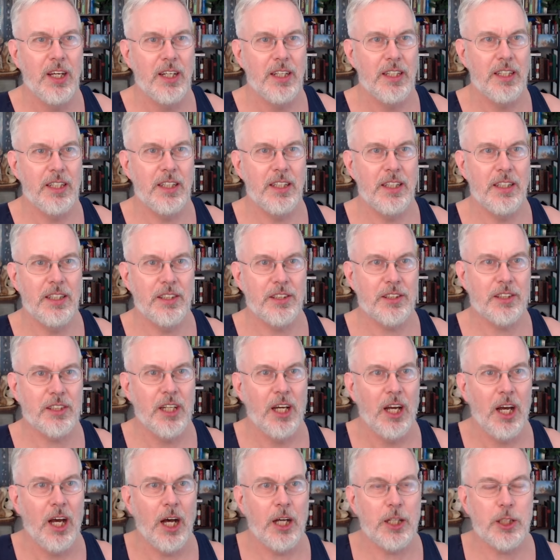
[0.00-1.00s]
is
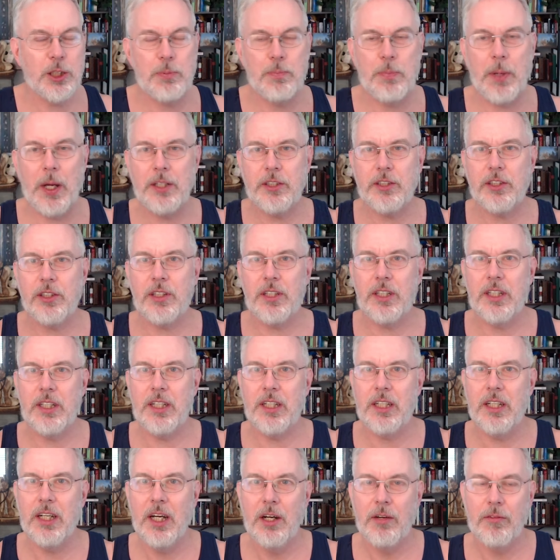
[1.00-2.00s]

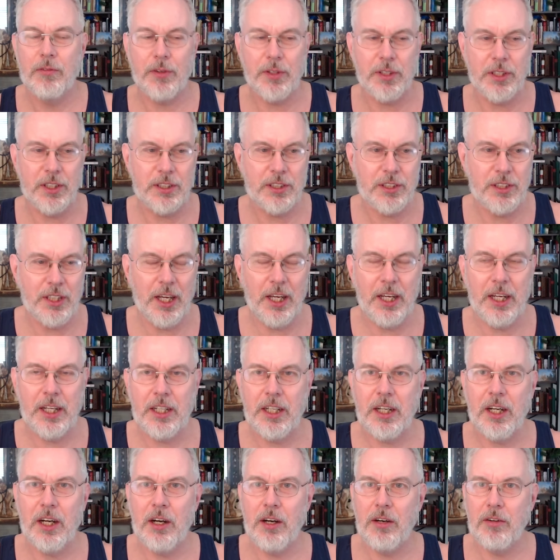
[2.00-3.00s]
especially for the
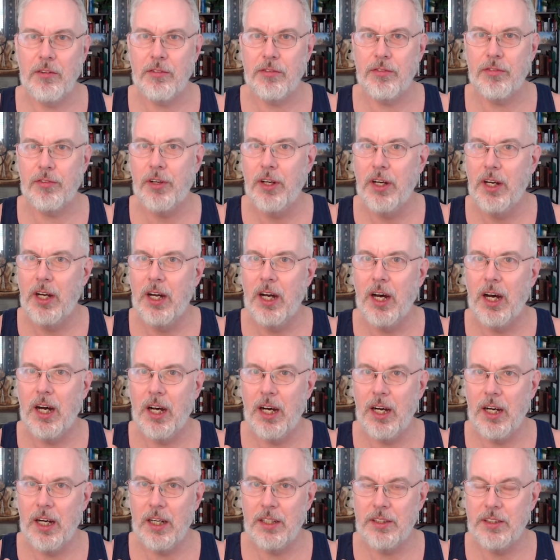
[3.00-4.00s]
sake of
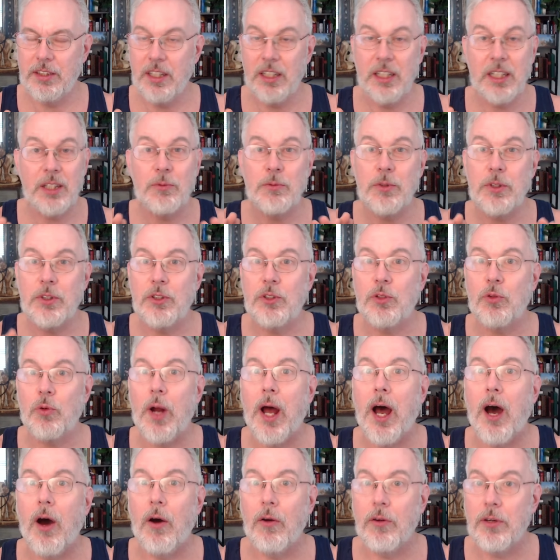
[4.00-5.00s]
dealing with
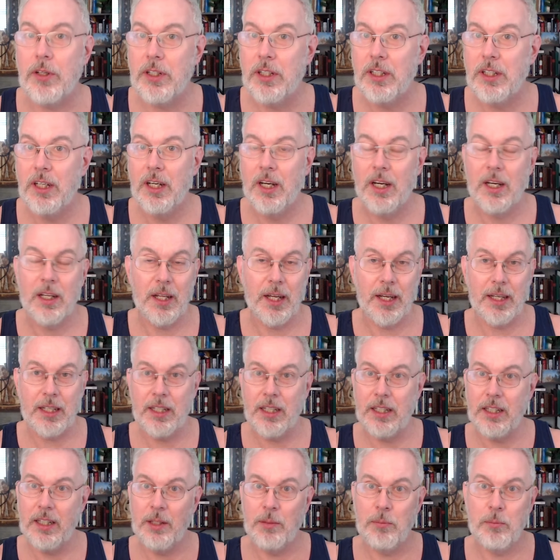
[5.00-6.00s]
drought.
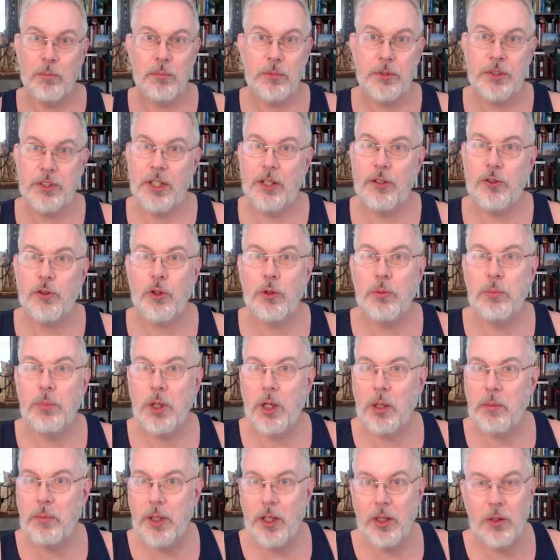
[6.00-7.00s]
Like in central
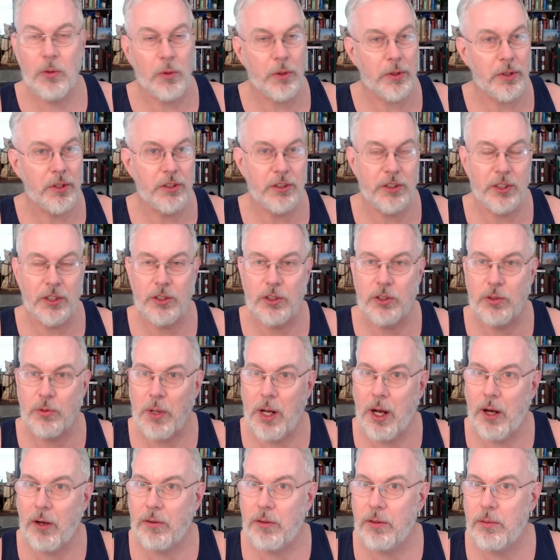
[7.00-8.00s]
Burma, where there's a
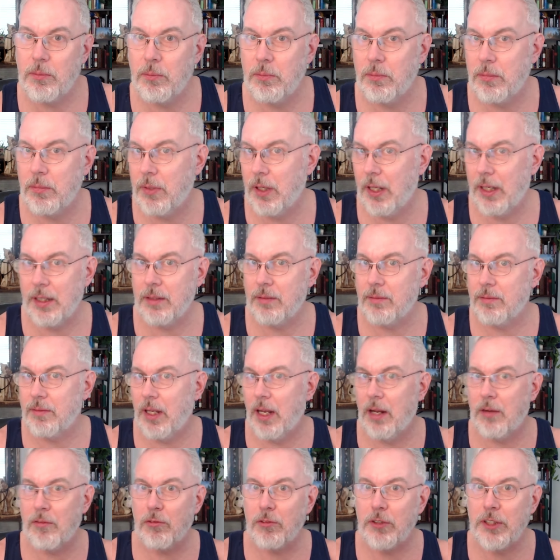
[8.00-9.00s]
drought like
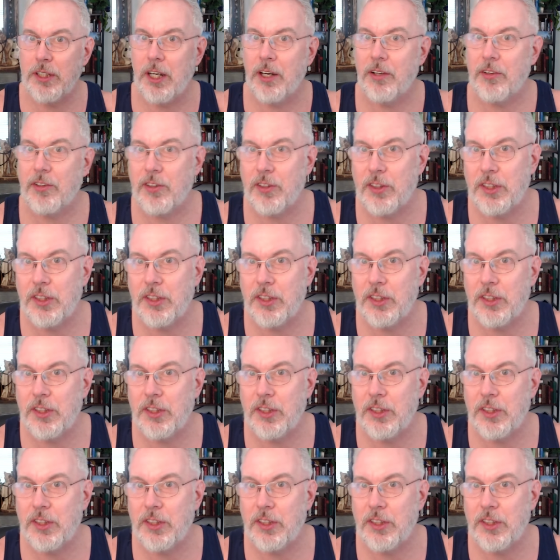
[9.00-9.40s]
every other